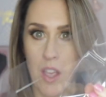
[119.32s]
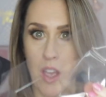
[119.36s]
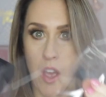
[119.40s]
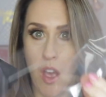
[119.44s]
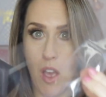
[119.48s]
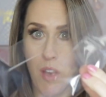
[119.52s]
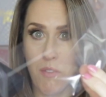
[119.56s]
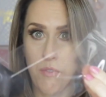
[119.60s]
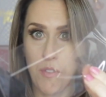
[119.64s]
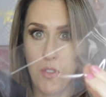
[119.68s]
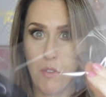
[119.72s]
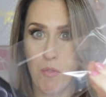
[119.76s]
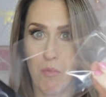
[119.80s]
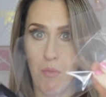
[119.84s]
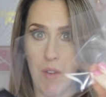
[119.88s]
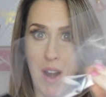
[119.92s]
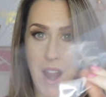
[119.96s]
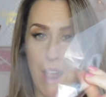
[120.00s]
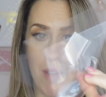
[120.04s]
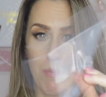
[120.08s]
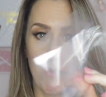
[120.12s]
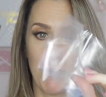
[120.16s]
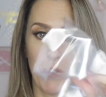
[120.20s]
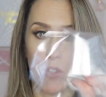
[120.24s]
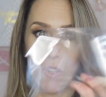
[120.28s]
of the
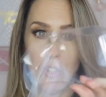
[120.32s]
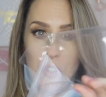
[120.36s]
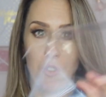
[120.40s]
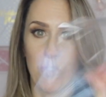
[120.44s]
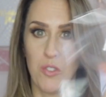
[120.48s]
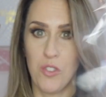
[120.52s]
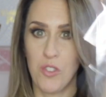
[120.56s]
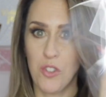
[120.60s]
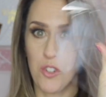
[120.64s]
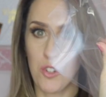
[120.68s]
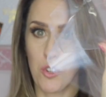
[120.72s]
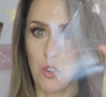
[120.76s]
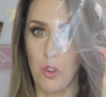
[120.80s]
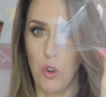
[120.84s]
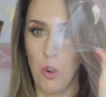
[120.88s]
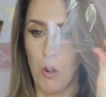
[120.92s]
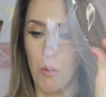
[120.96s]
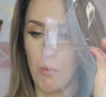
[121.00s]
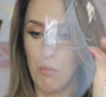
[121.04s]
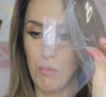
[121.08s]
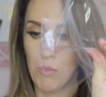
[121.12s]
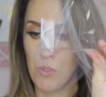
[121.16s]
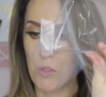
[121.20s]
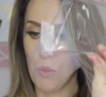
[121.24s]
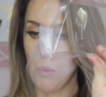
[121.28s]
wrap just
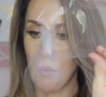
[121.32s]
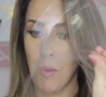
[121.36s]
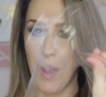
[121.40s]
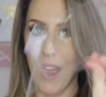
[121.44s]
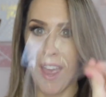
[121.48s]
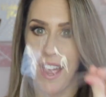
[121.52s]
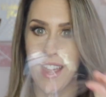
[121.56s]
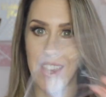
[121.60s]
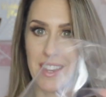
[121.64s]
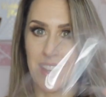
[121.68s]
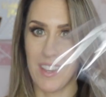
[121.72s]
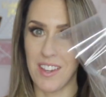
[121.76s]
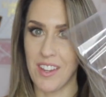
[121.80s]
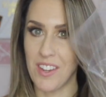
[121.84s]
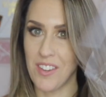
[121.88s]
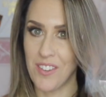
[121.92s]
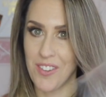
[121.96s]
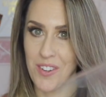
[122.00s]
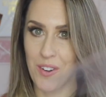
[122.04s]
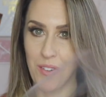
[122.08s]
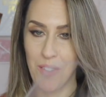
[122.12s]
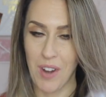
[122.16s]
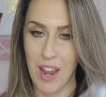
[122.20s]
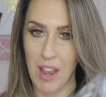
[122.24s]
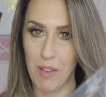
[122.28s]
comes away. You
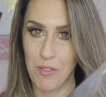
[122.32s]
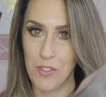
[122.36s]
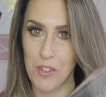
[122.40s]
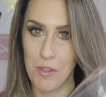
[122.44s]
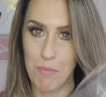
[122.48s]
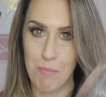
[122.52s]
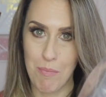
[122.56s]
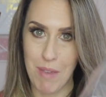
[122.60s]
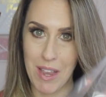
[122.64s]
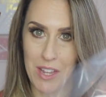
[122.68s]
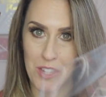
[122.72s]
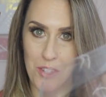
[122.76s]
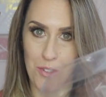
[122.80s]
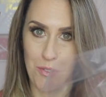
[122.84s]
don't have to mess